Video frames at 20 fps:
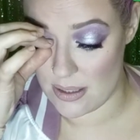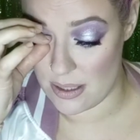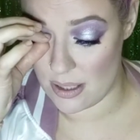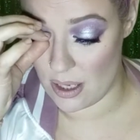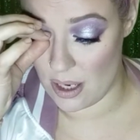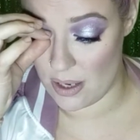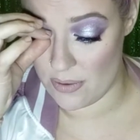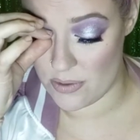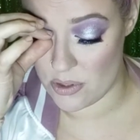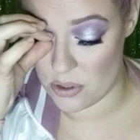
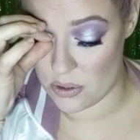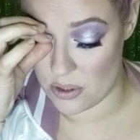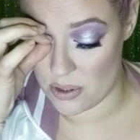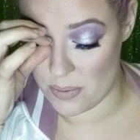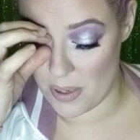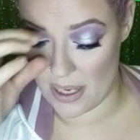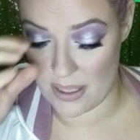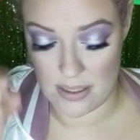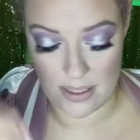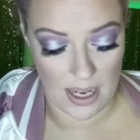that I've talked
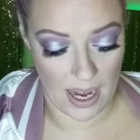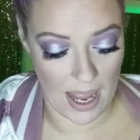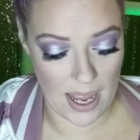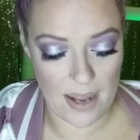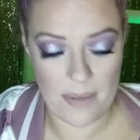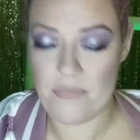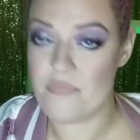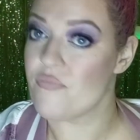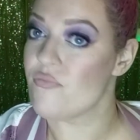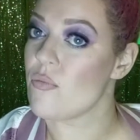about
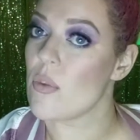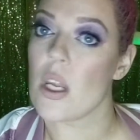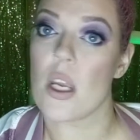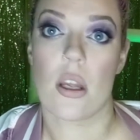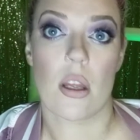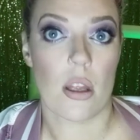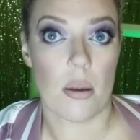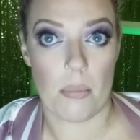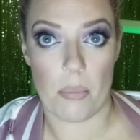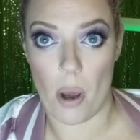today.
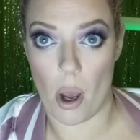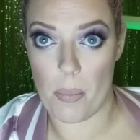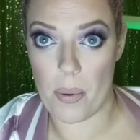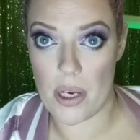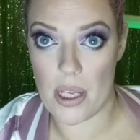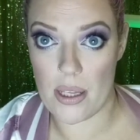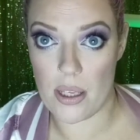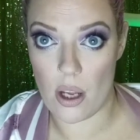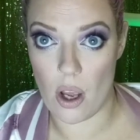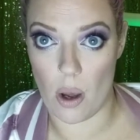Pop
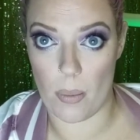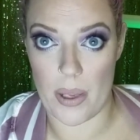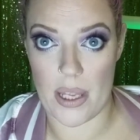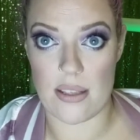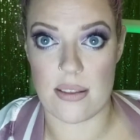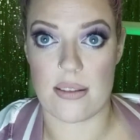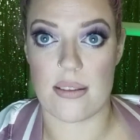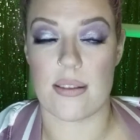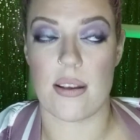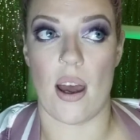it in the
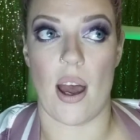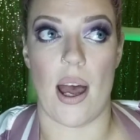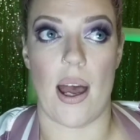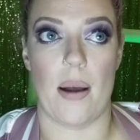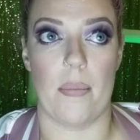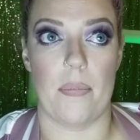comments.